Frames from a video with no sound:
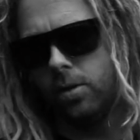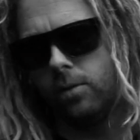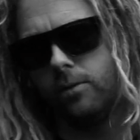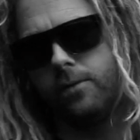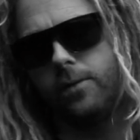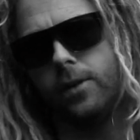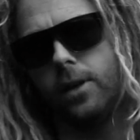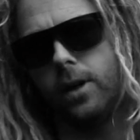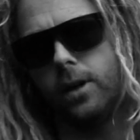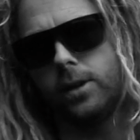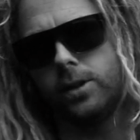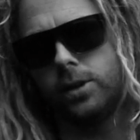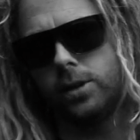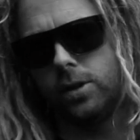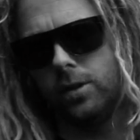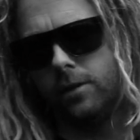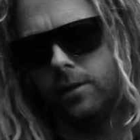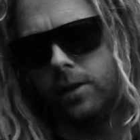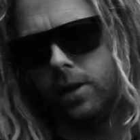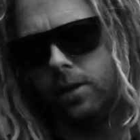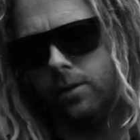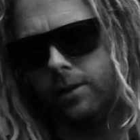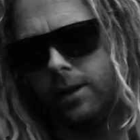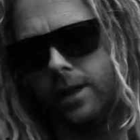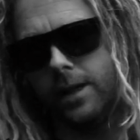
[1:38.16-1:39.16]
on faster
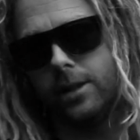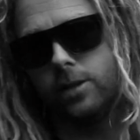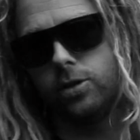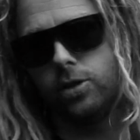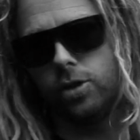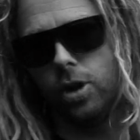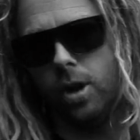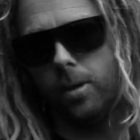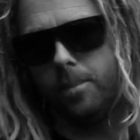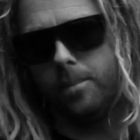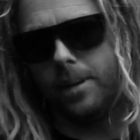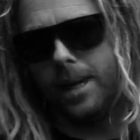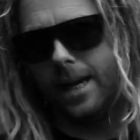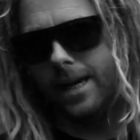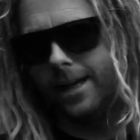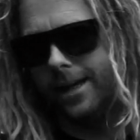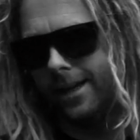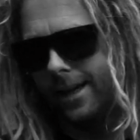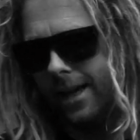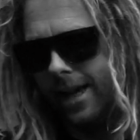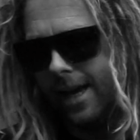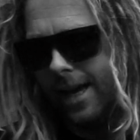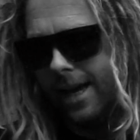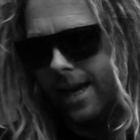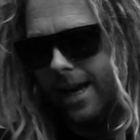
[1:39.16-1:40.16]
and you're in its top
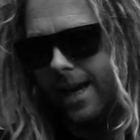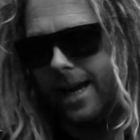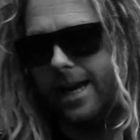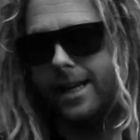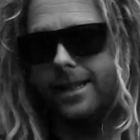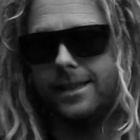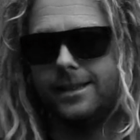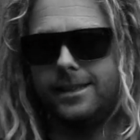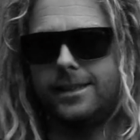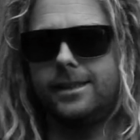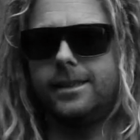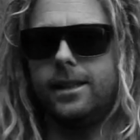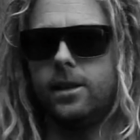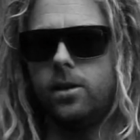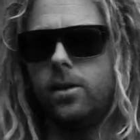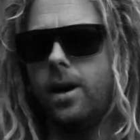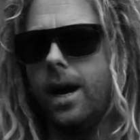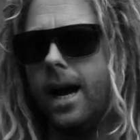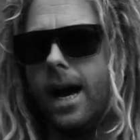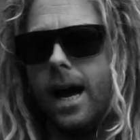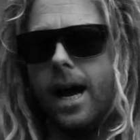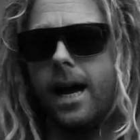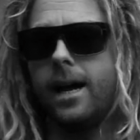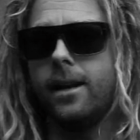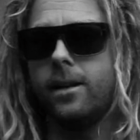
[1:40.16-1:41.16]
end, it still
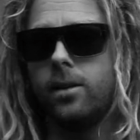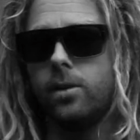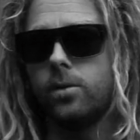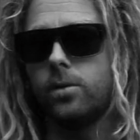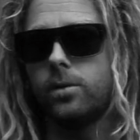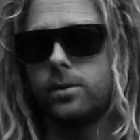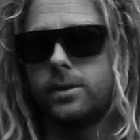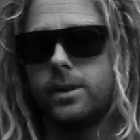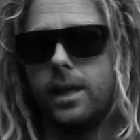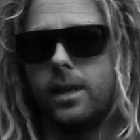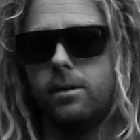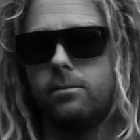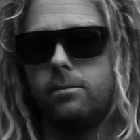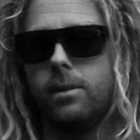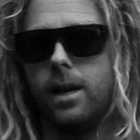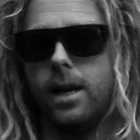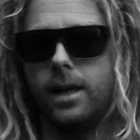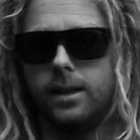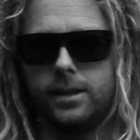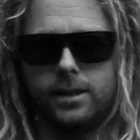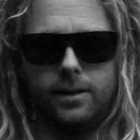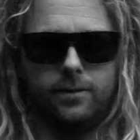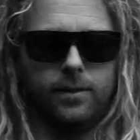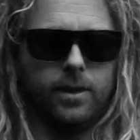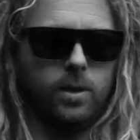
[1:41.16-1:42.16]
handles it
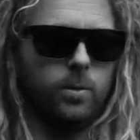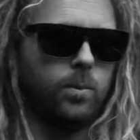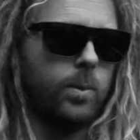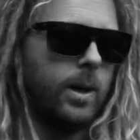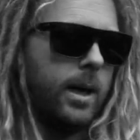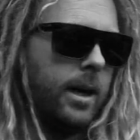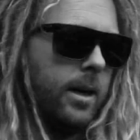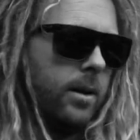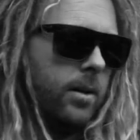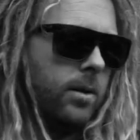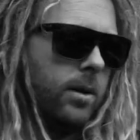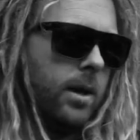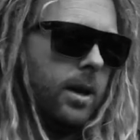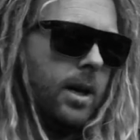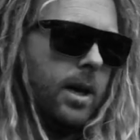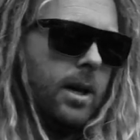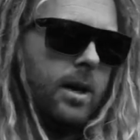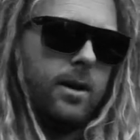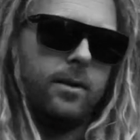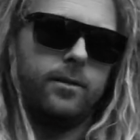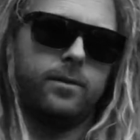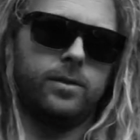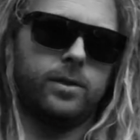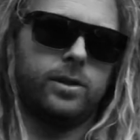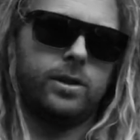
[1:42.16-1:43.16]
relatively well.
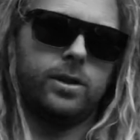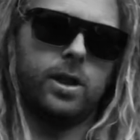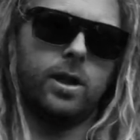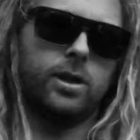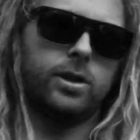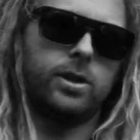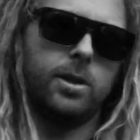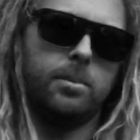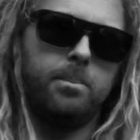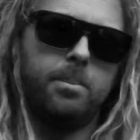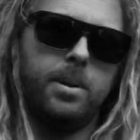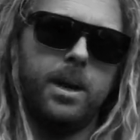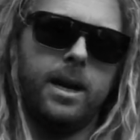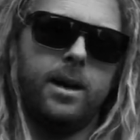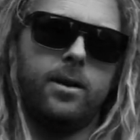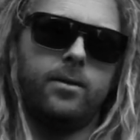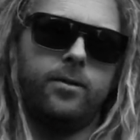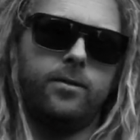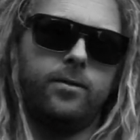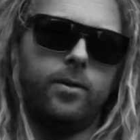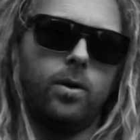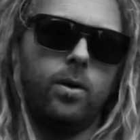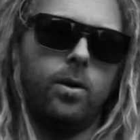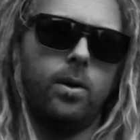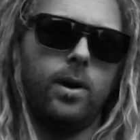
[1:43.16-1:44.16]
For such a big
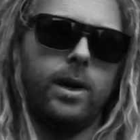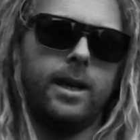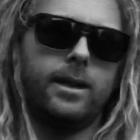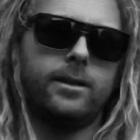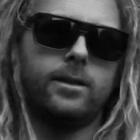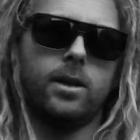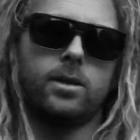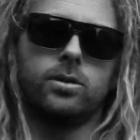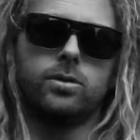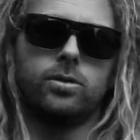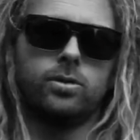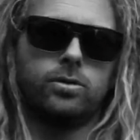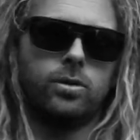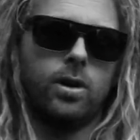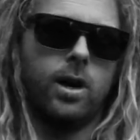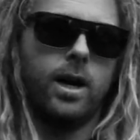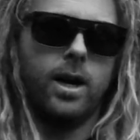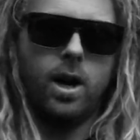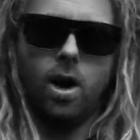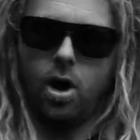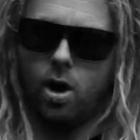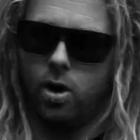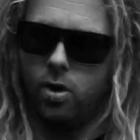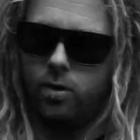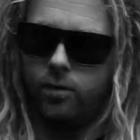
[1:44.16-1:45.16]
foil, it doesn't try
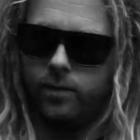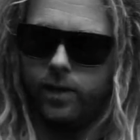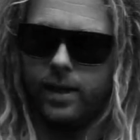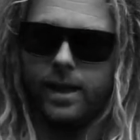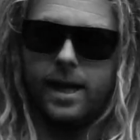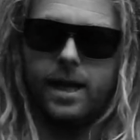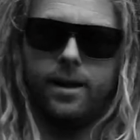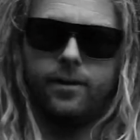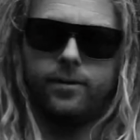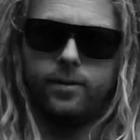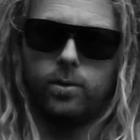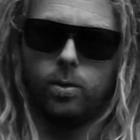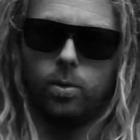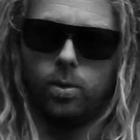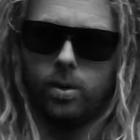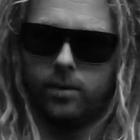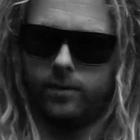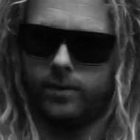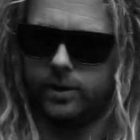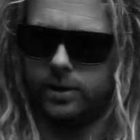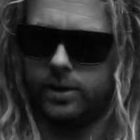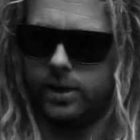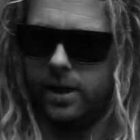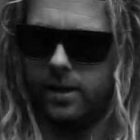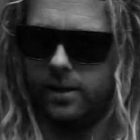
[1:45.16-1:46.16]
and overlift all
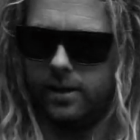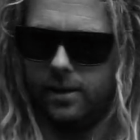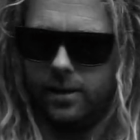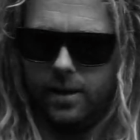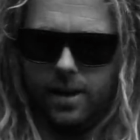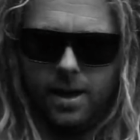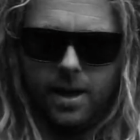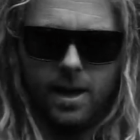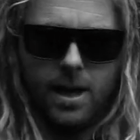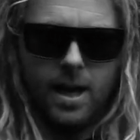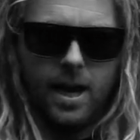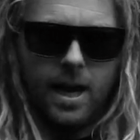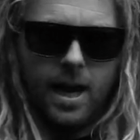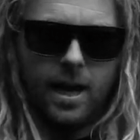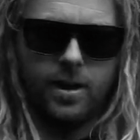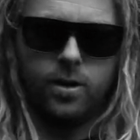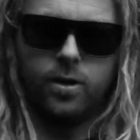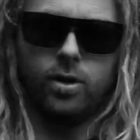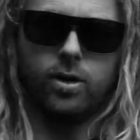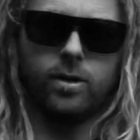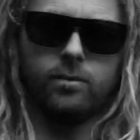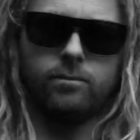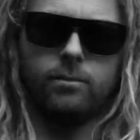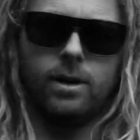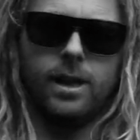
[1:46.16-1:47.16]
of a sudden, and
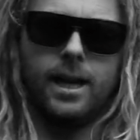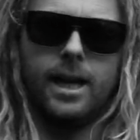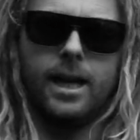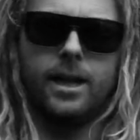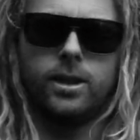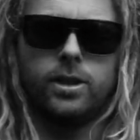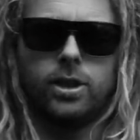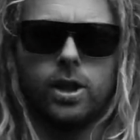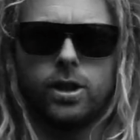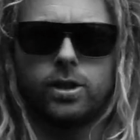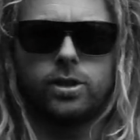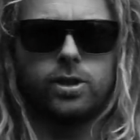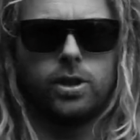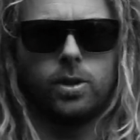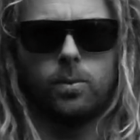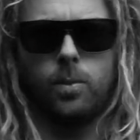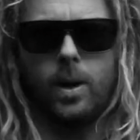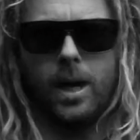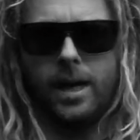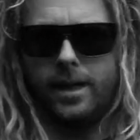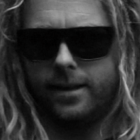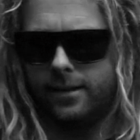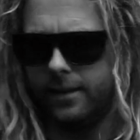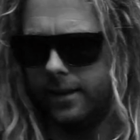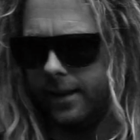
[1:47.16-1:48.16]
you can really adjust your
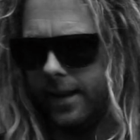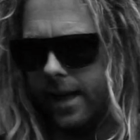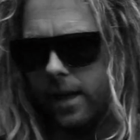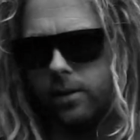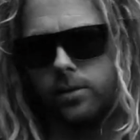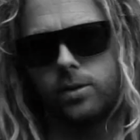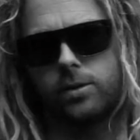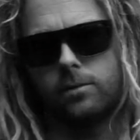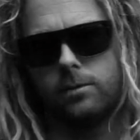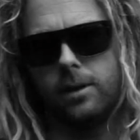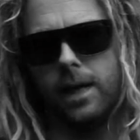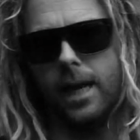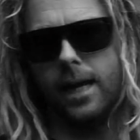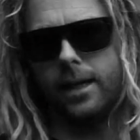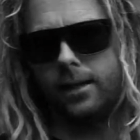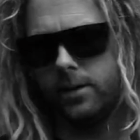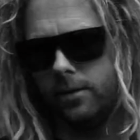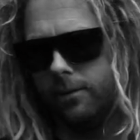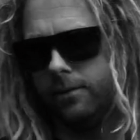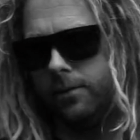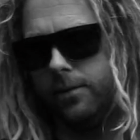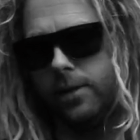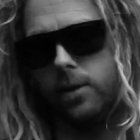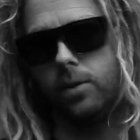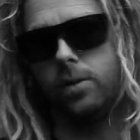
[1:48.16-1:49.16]
weight and counteract
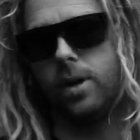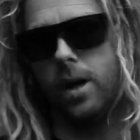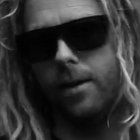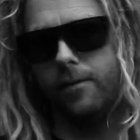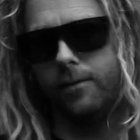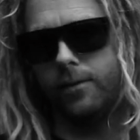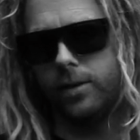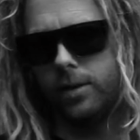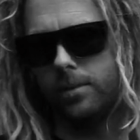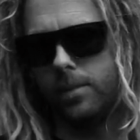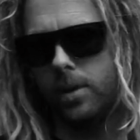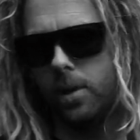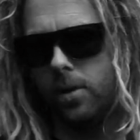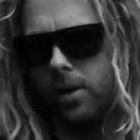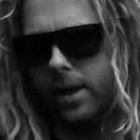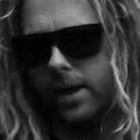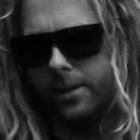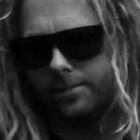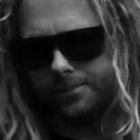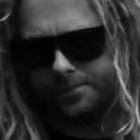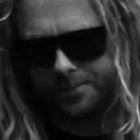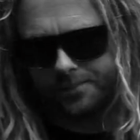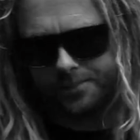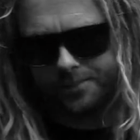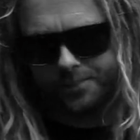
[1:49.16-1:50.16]
and feel comfortable on it.